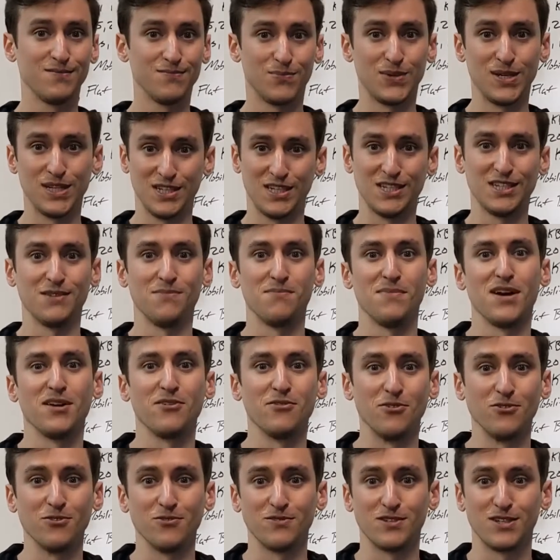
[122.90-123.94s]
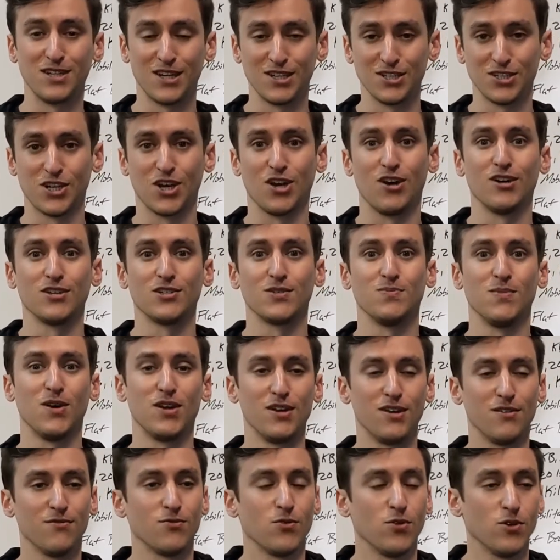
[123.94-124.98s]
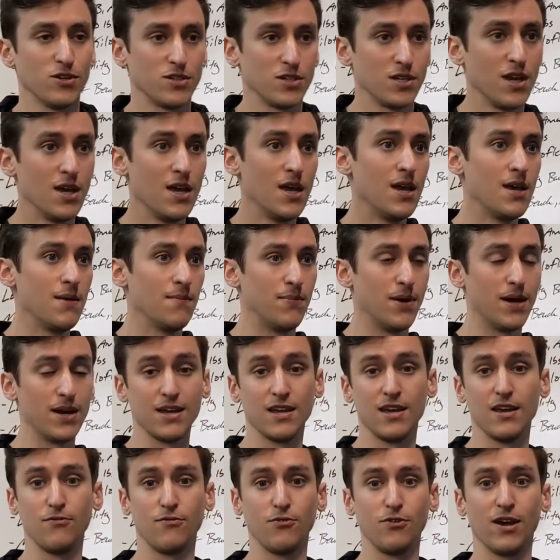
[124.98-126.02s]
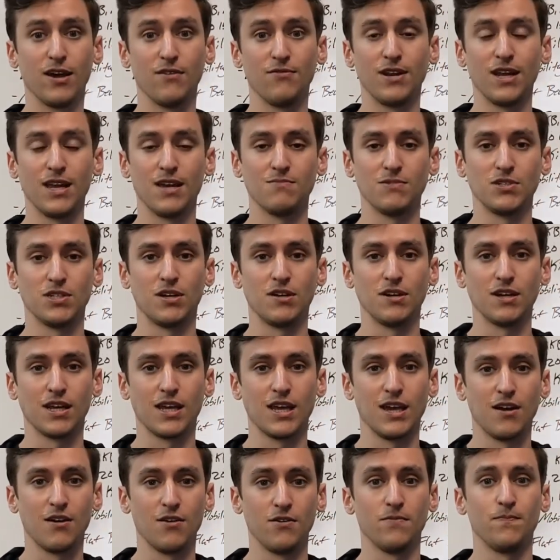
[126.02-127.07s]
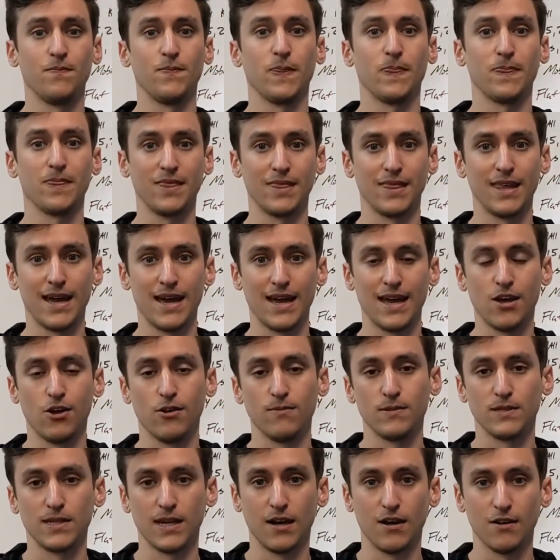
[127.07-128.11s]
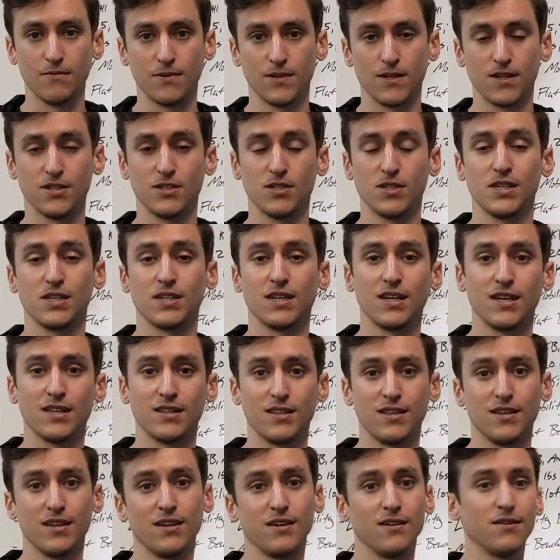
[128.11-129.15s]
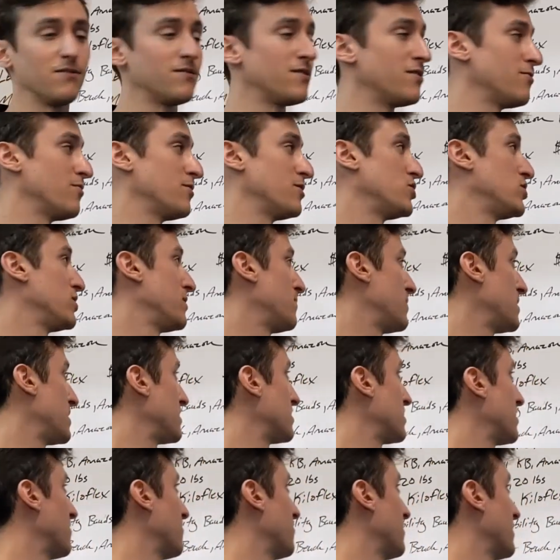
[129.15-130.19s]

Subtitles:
pieces of metal does cost money, of course. But if you have an Amazon account, that helps out because you can get the free shipping and stuff